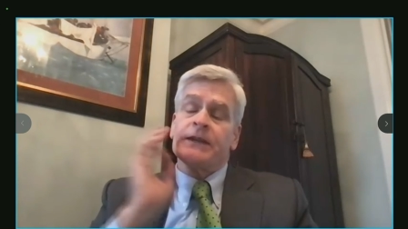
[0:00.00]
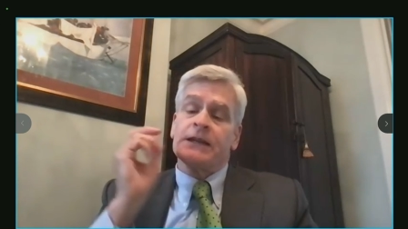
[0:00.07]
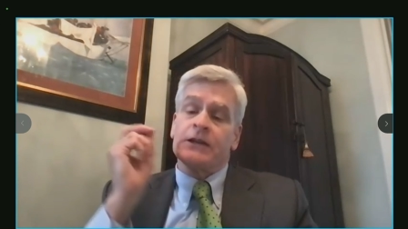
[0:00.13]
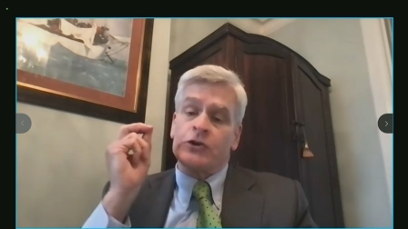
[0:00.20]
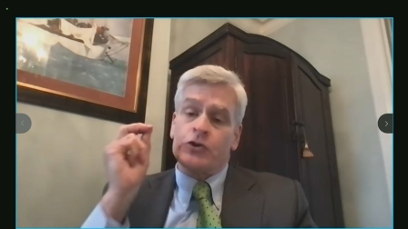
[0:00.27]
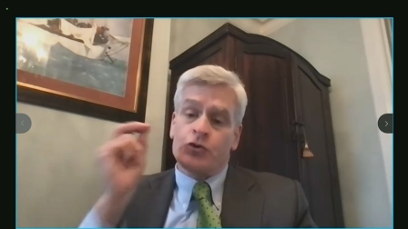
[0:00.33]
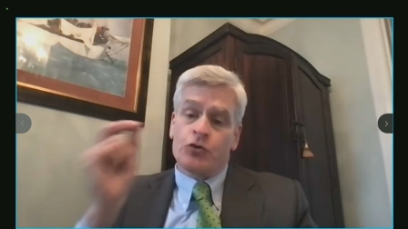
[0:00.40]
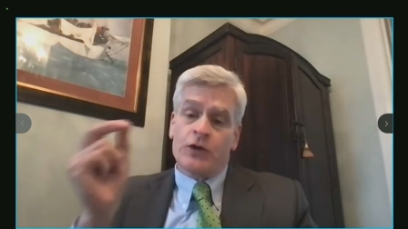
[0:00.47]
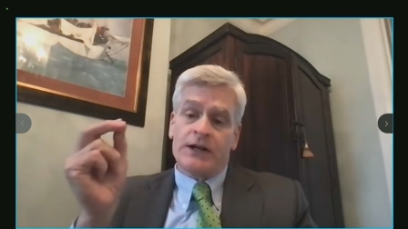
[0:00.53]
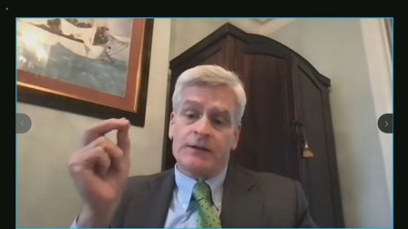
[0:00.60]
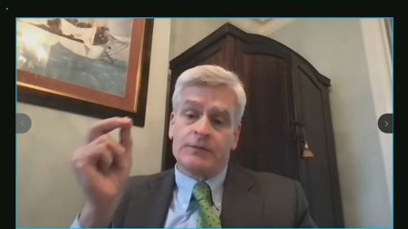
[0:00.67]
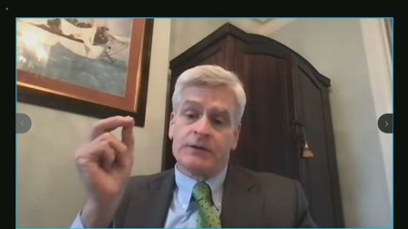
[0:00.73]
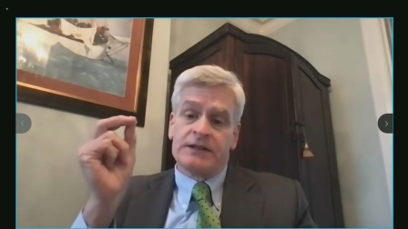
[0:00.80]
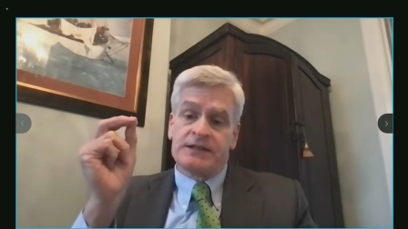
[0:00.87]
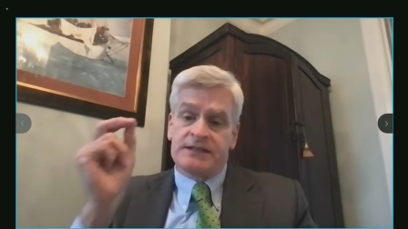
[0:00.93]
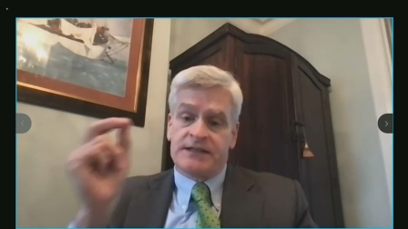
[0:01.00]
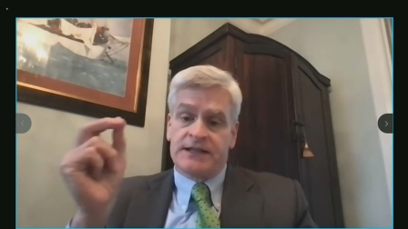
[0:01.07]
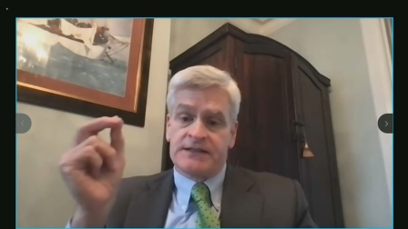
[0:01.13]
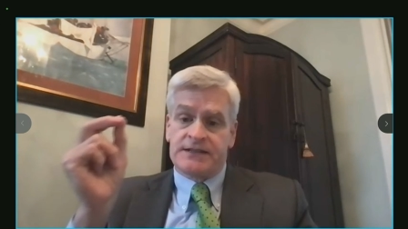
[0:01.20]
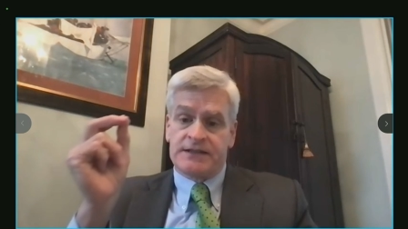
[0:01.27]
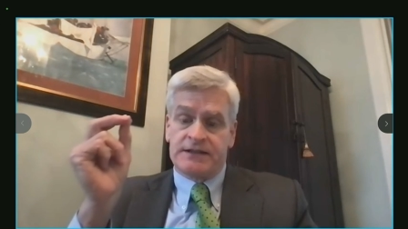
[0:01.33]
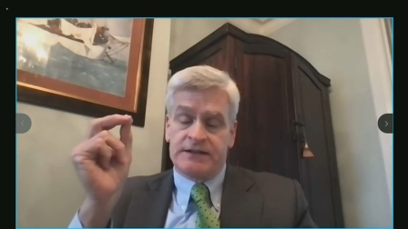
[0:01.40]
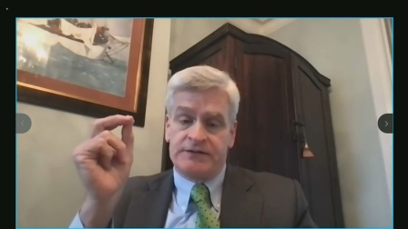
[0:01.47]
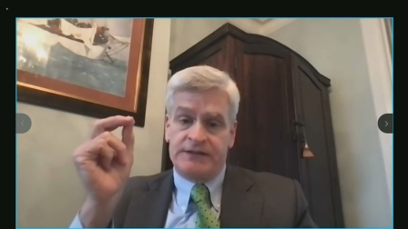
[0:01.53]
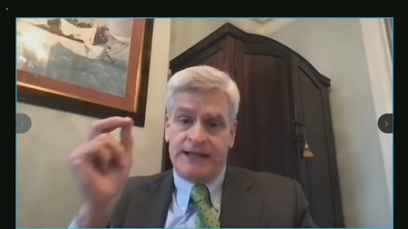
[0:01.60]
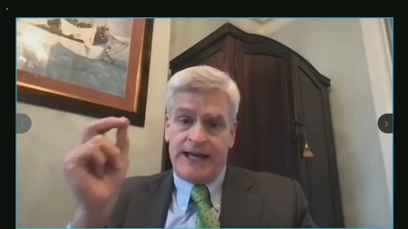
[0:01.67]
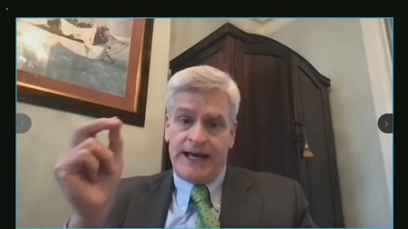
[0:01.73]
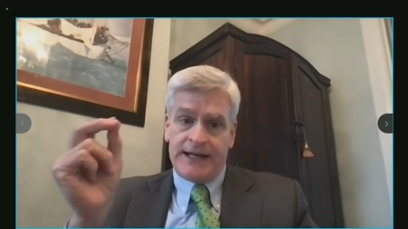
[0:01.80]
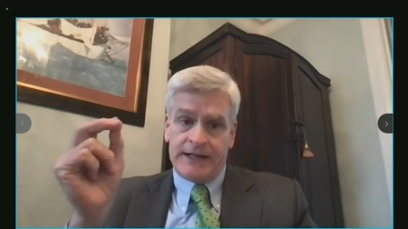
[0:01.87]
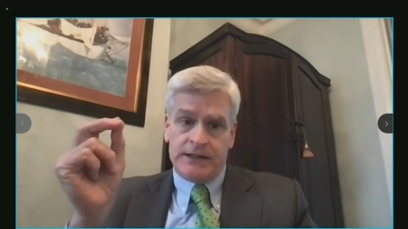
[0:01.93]
incredibly sensitive
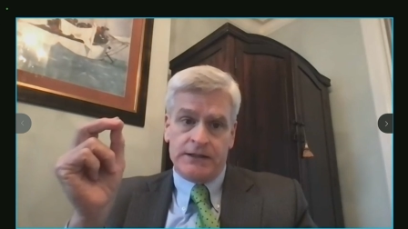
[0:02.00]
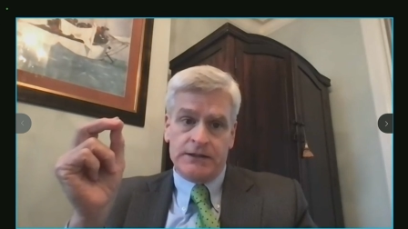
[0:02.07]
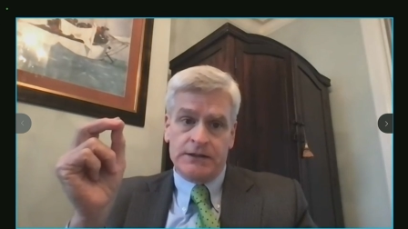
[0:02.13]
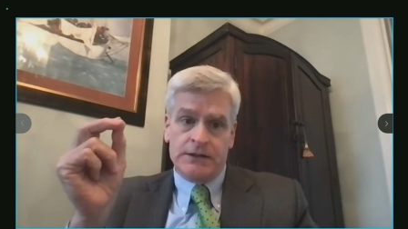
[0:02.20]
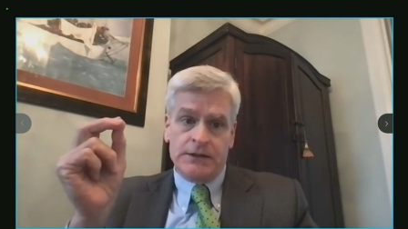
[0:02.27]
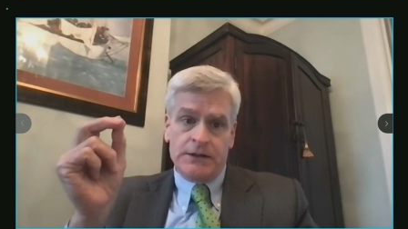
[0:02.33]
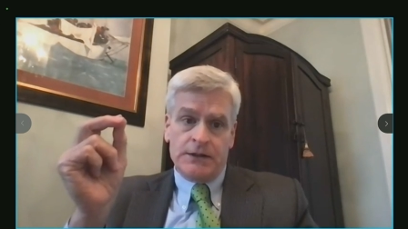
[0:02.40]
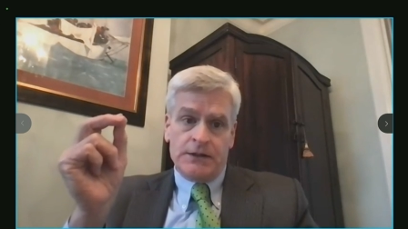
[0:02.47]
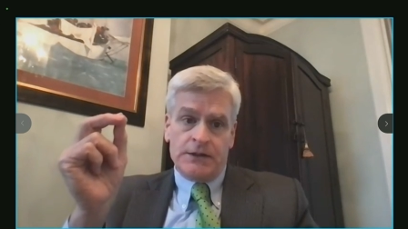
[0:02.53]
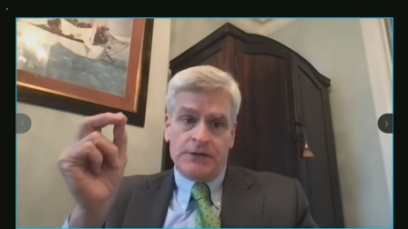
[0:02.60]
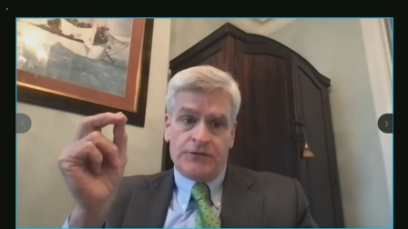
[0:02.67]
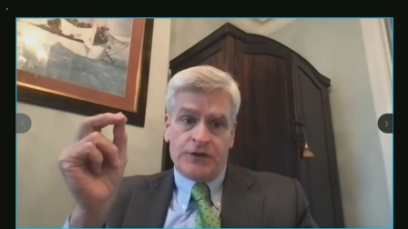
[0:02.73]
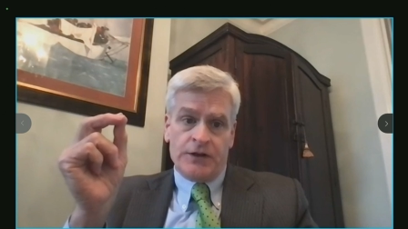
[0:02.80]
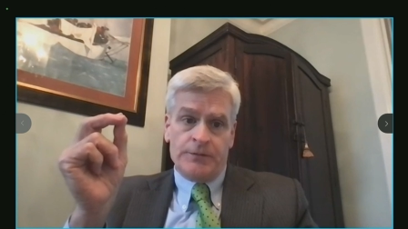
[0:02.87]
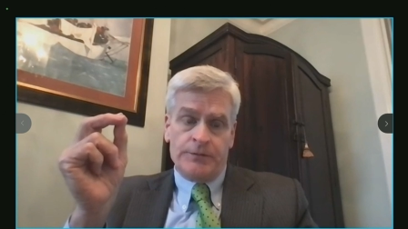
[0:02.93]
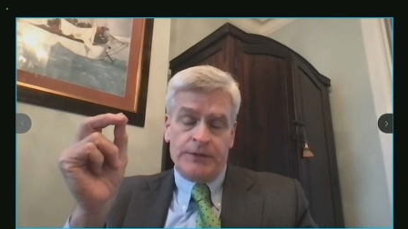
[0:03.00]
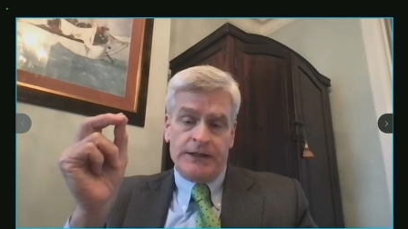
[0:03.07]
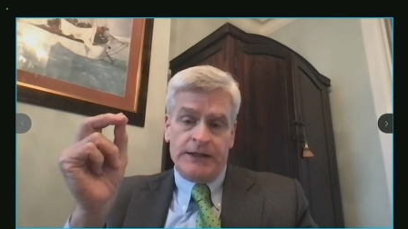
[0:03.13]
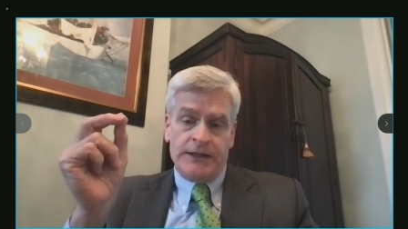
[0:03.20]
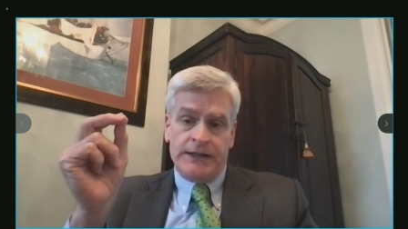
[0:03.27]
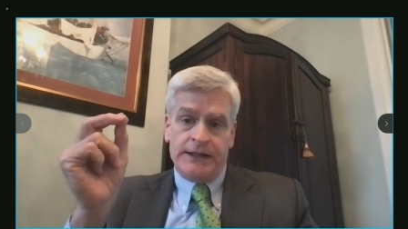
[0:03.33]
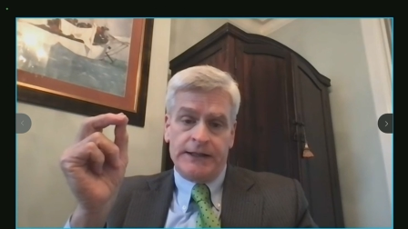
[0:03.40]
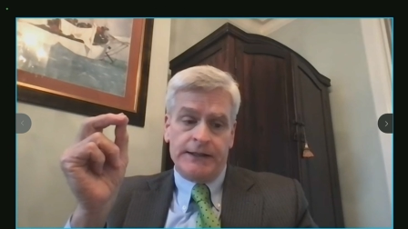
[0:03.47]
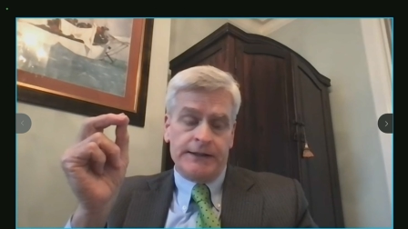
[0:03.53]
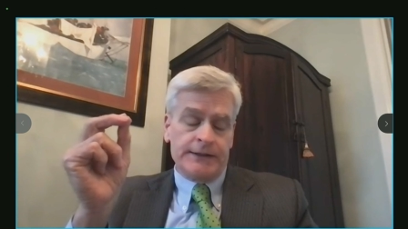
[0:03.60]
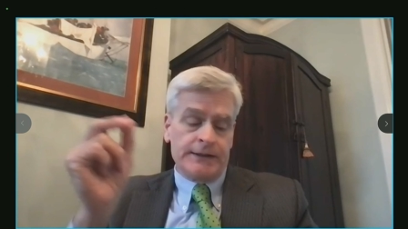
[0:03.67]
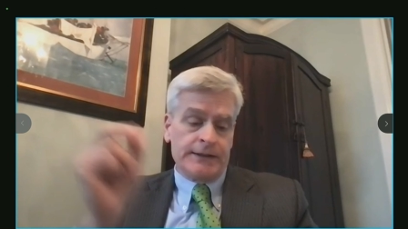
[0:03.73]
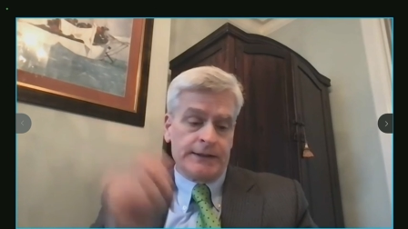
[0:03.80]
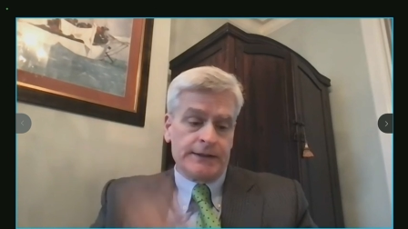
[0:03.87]
data from being